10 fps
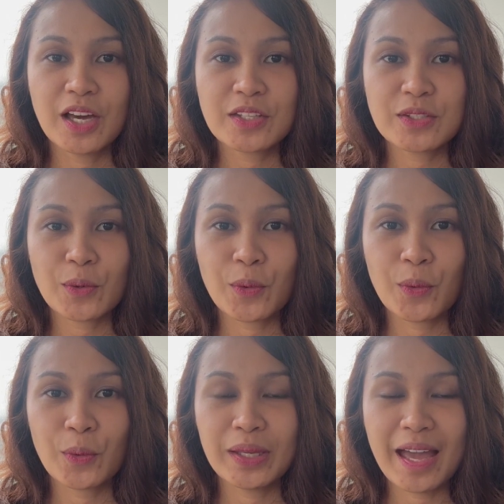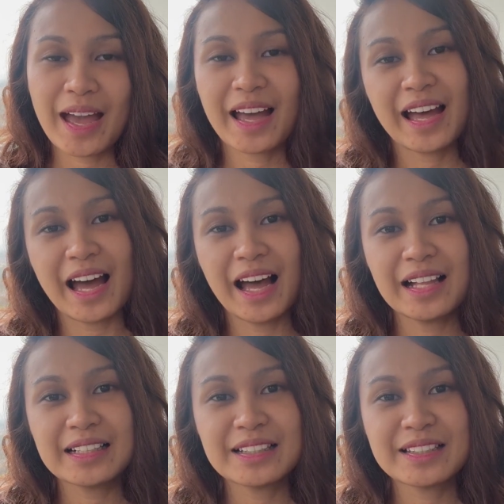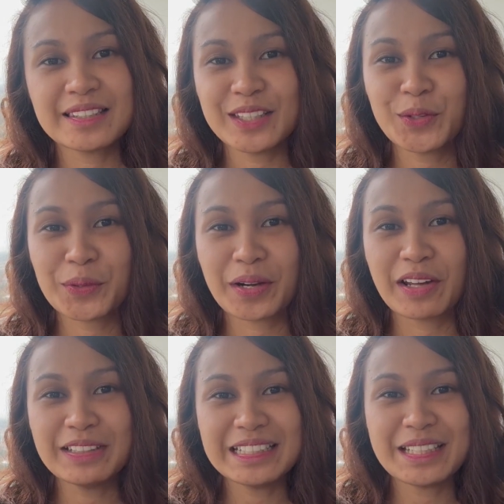So yeah, I'll see you around